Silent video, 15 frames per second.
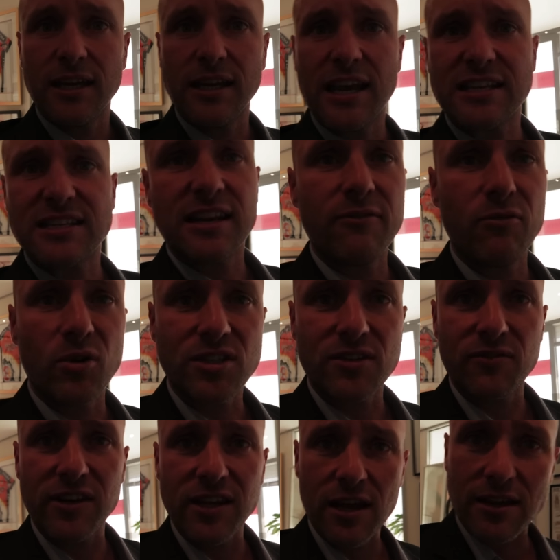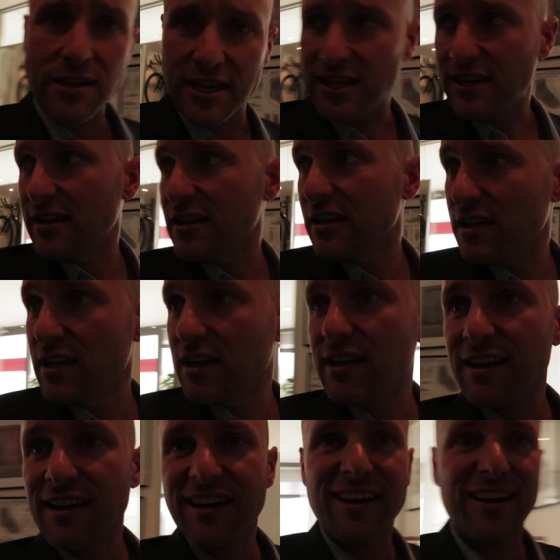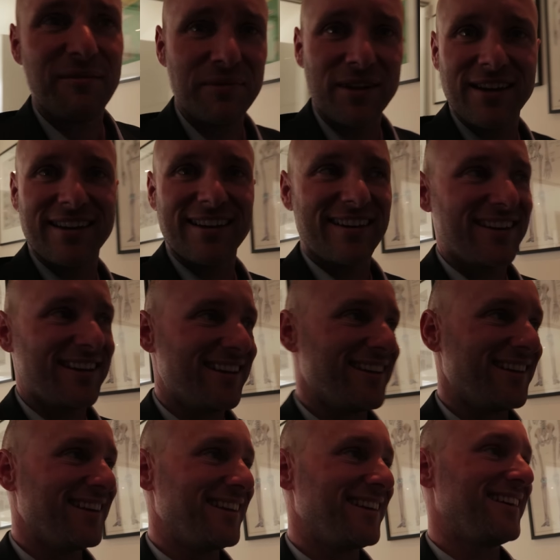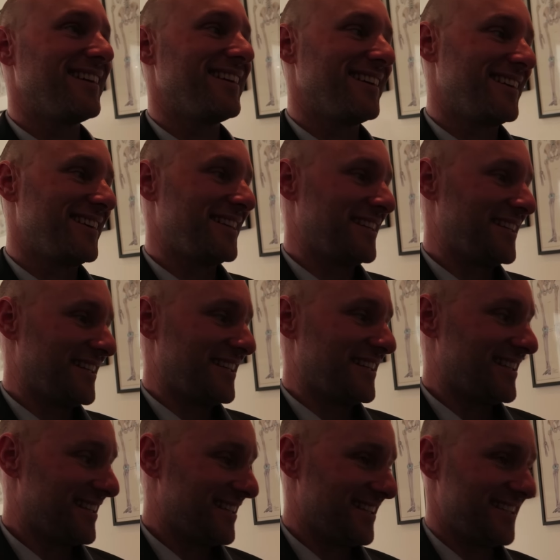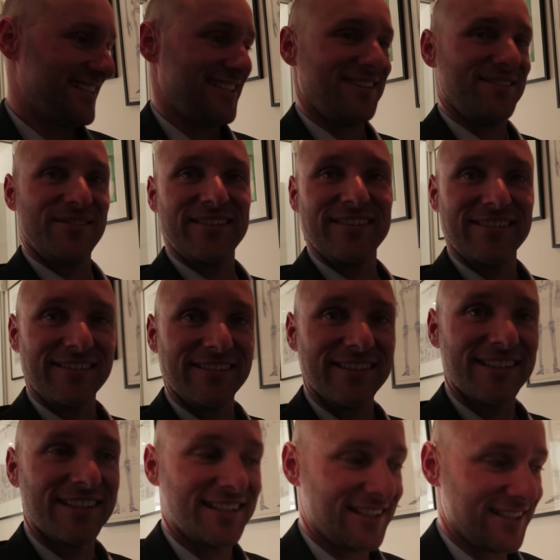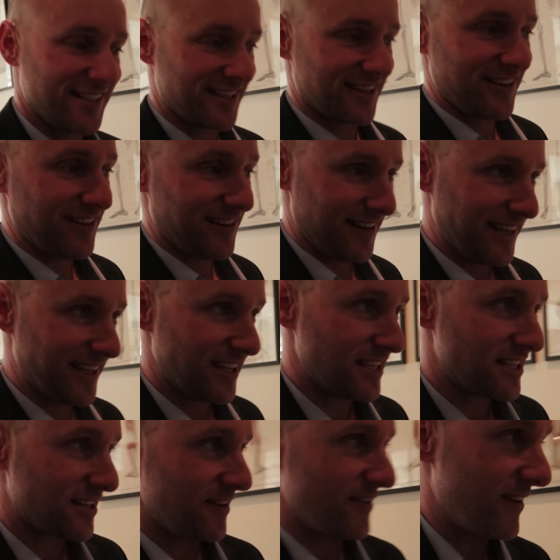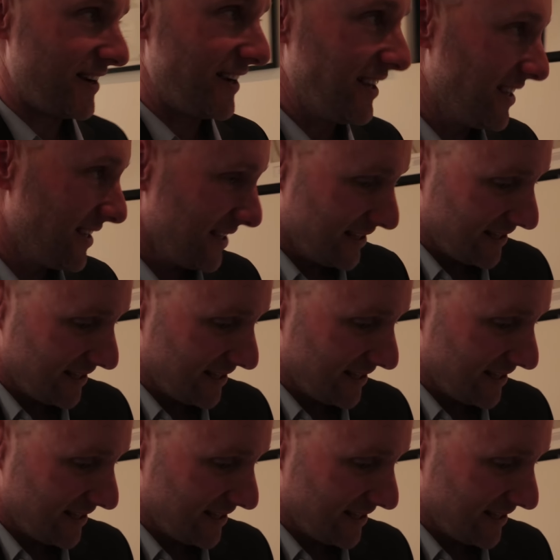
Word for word: and he hasn't even watched the video yet. Uh, I'm man. like, bad man. Unreal. This guy, this guy.